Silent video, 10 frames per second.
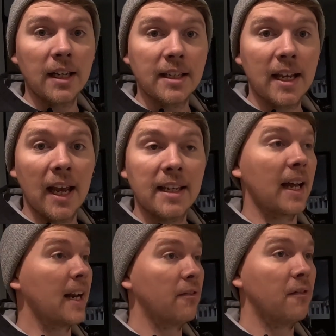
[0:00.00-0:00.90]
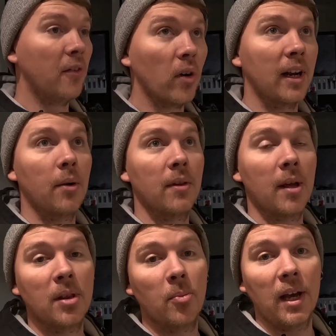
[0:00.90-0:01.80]
detest and have fallen out with them
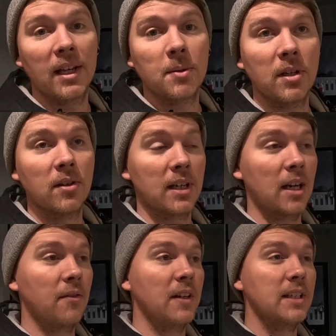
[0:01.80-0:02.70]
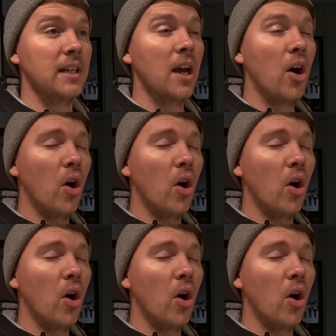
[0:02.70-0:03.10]
in the past, because I fitted